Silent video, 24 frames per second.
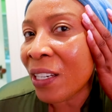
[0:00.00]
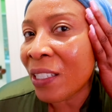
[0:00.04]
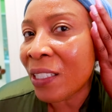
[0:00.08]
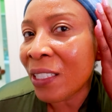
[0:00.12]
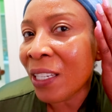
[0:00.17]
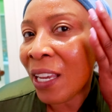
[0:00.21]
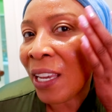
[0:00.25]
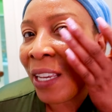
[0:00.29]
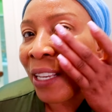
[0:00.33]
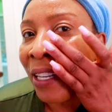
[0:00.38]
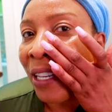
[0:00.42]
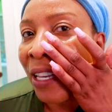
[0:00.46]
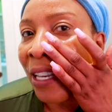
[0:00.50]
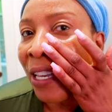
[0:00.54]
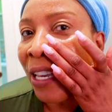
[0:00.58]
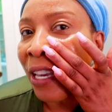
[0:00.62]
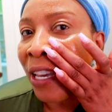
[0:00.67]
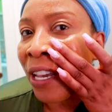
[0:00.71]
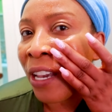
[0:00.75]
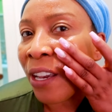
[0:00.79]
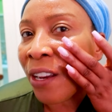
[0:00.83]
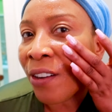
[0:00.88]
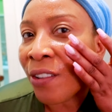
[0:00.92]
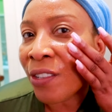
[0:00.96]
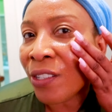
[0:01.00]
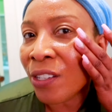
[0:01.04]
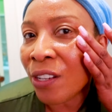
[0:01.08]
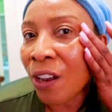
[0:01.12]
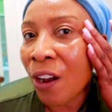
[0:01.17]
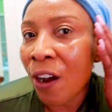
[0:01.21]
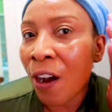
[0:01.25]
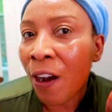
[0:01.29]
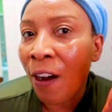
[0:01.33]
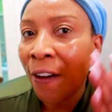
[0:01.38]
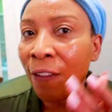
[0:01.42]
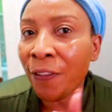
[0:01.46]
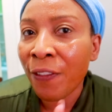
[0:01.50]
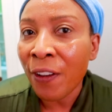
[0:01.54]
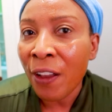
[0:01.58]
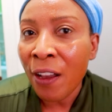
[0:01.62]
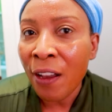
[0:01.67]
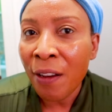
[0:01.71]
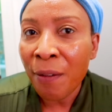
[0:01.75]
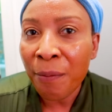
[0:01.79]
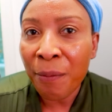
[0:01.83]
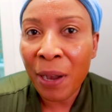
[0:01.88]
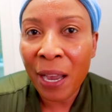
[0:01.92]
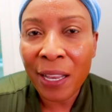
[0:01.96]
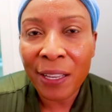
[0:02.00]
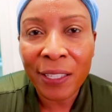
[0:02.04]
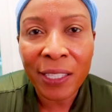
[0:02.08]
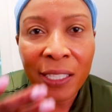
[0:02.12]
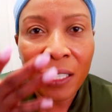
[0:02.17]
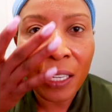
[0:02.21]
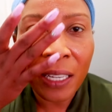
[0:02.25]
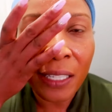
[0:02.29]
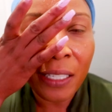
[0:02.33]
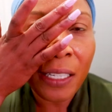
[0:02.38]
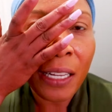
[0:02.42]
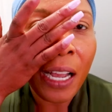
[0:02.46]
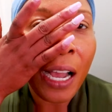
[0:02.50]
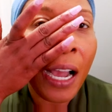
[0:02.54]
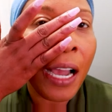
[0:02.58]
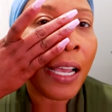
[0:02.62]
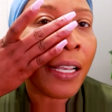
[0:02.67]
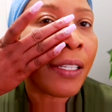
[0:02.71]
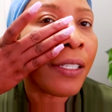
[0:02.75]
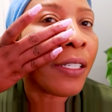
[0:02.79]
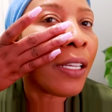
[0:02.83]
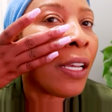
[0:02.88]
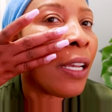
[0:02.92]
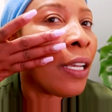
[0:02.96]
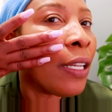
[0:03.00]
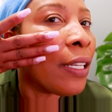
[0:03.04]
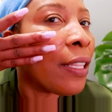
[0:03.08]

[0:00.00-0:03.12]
It takes years off my skin, guys.